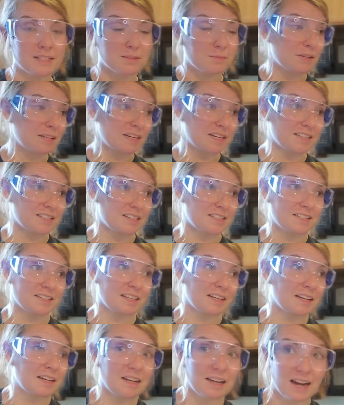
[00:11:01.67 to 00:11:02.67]
because it's
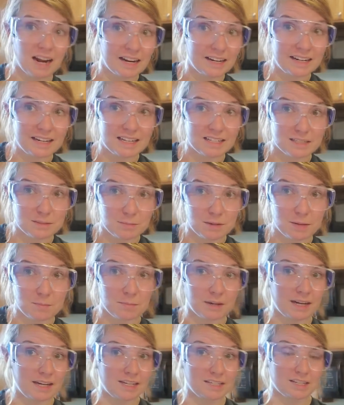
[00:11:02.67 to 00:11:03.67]
like I can't spend
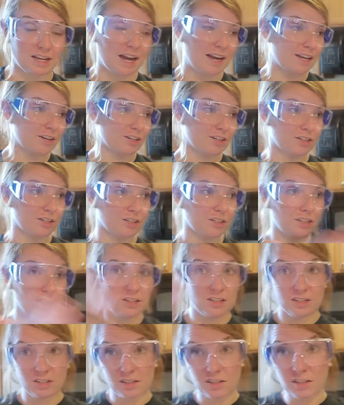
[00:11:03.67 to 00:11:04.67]
my entire
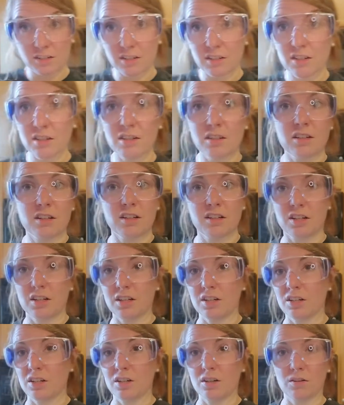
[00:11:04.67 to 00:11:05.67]

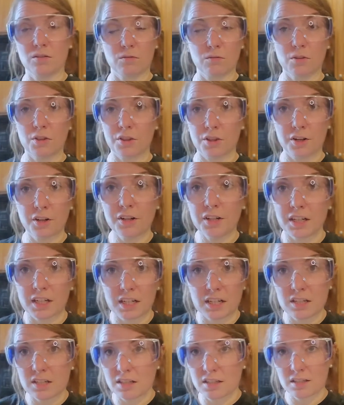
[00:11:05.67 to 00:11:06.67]

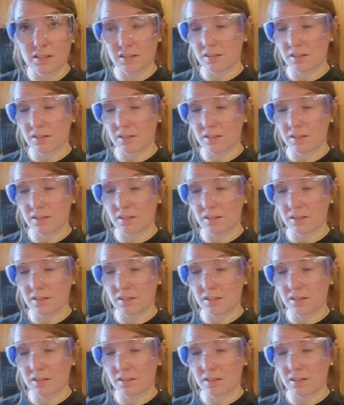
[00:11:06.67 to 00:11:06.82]
30s,